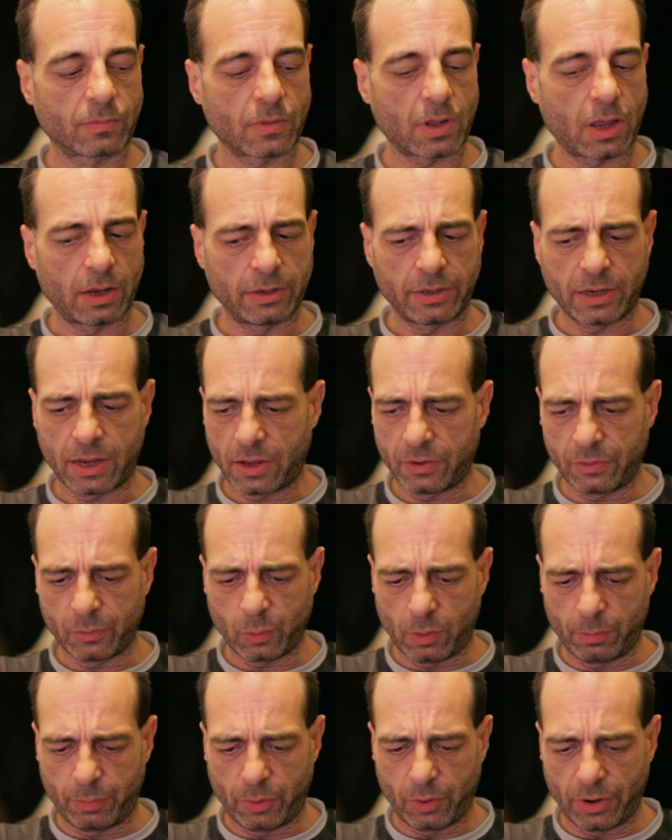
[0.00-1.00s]
And yeah, and at
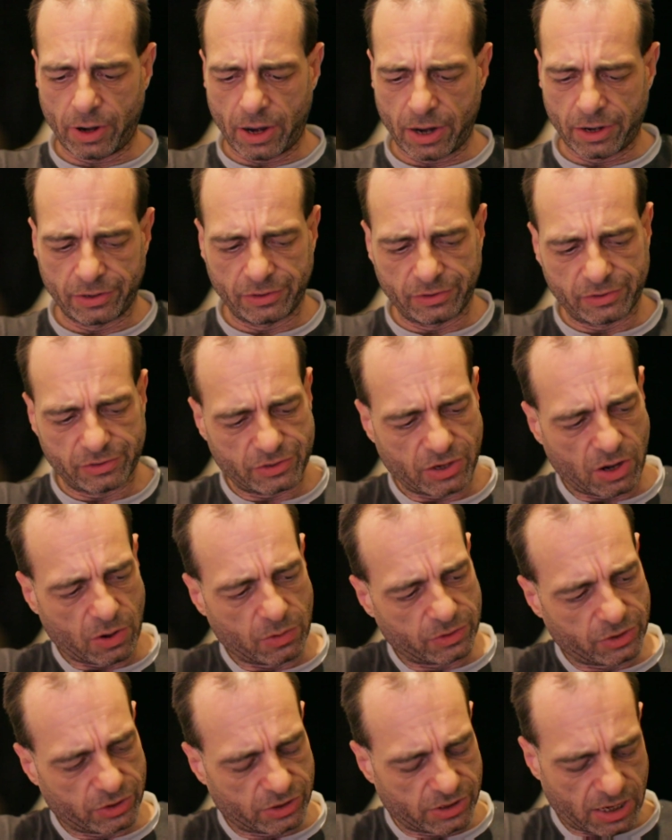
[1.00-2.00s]
one point, and so
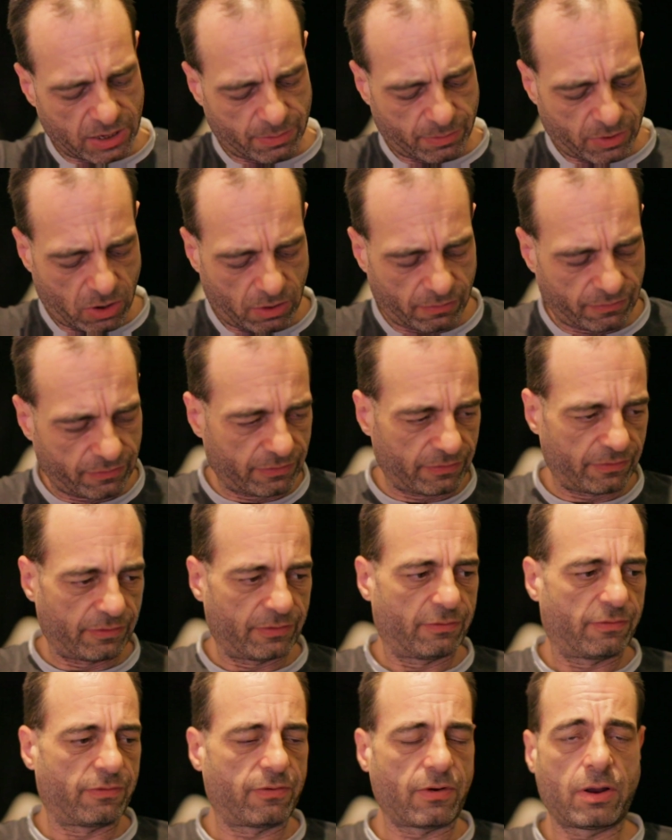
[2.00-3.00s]
she's telling me off.
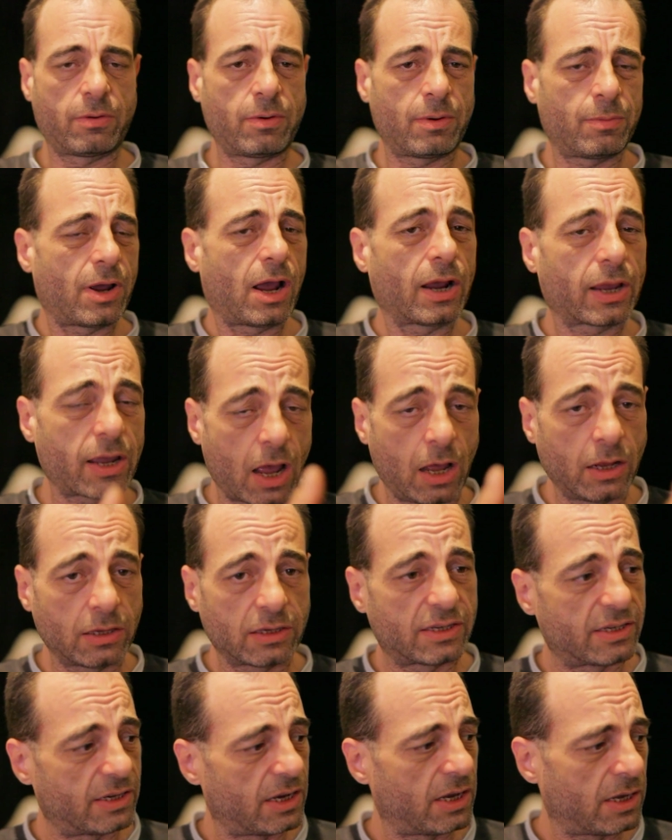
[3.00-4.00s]
I can't
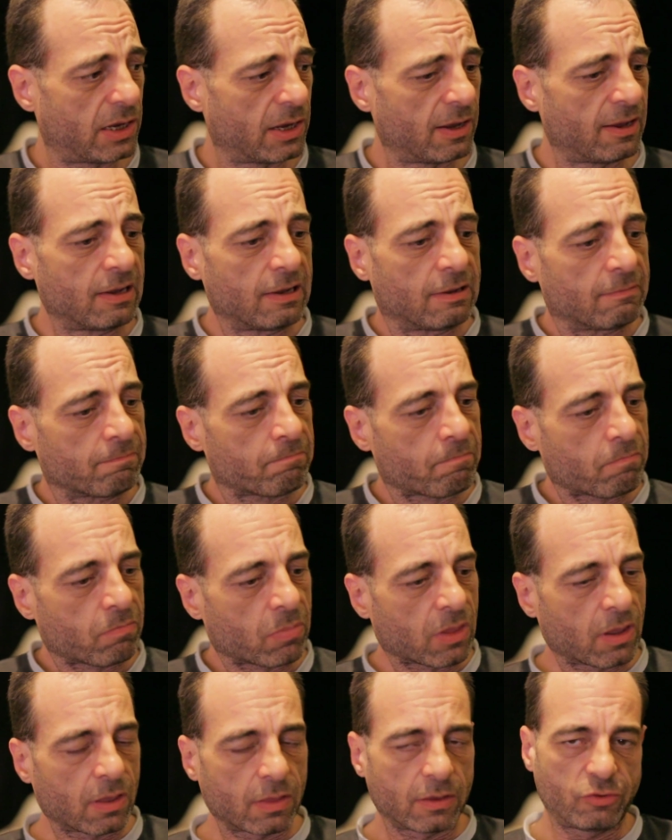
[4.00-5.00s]
see.
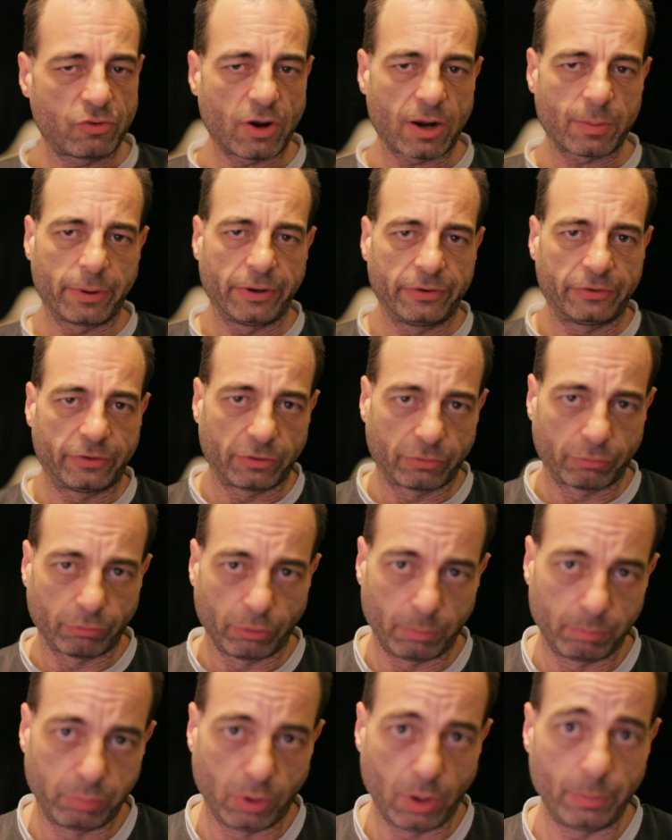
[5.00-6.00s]
Drag me into this
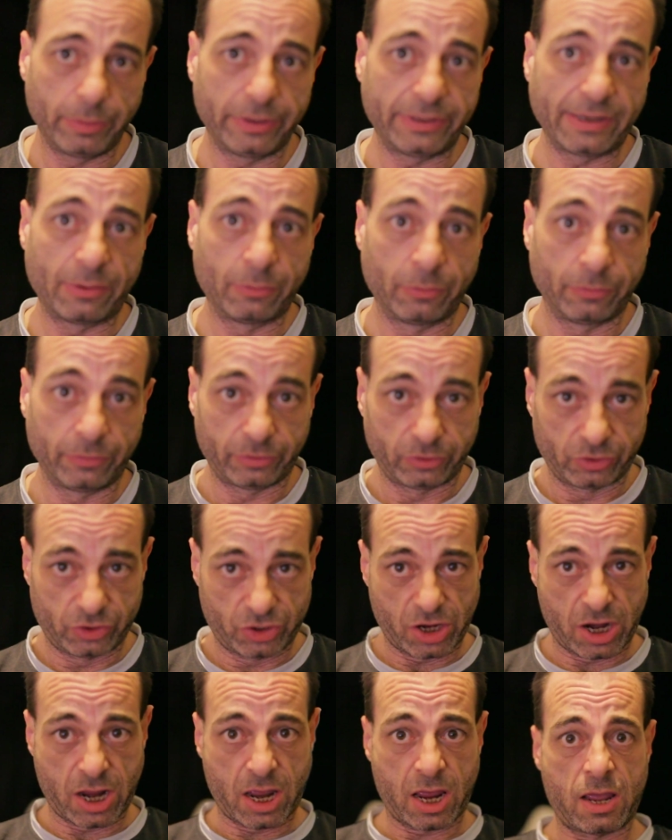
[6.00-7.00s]
room, plonk me down on this
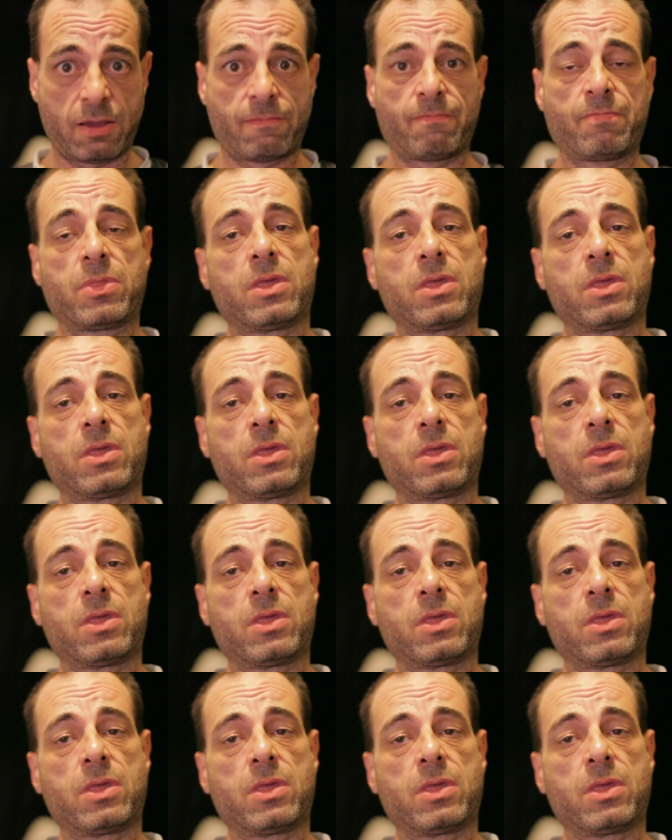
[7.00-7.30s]
chair.